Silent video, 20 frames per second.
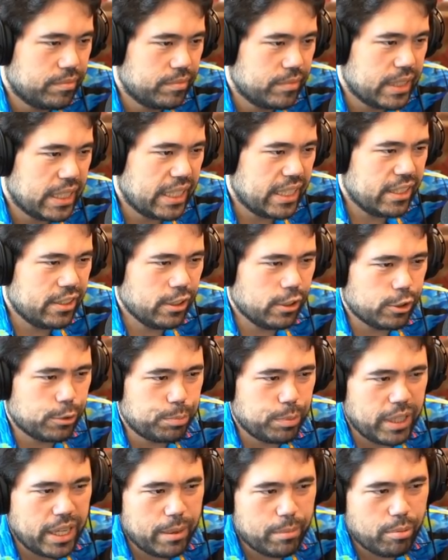I guess I'll just
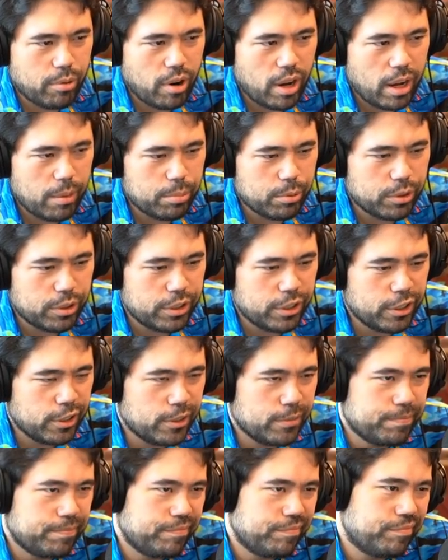play it proper here
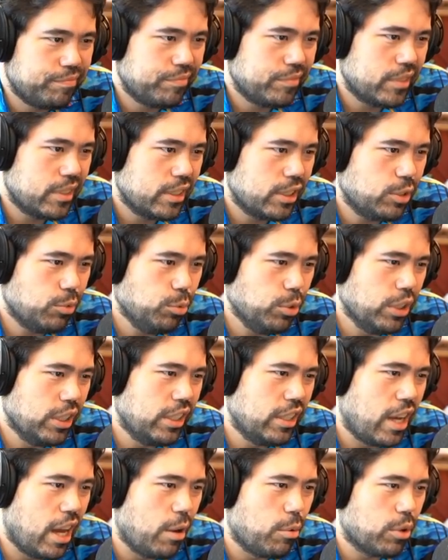it's really
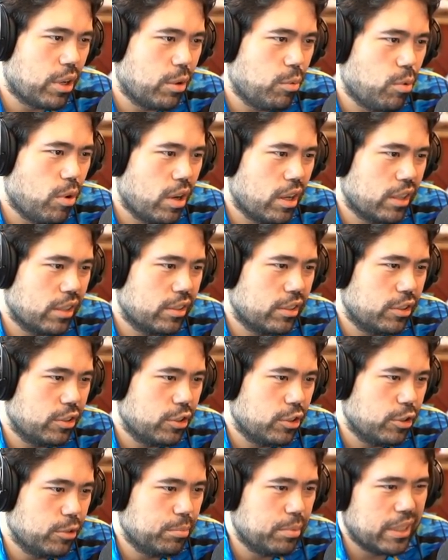not what I wanted to
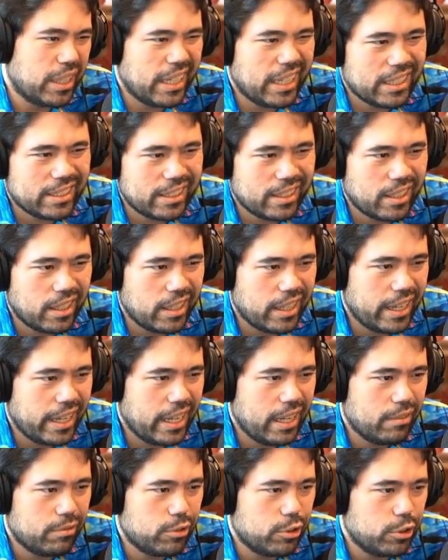do but I guess I kind of
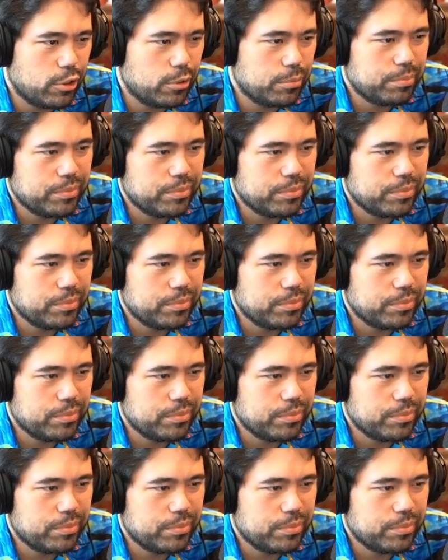have to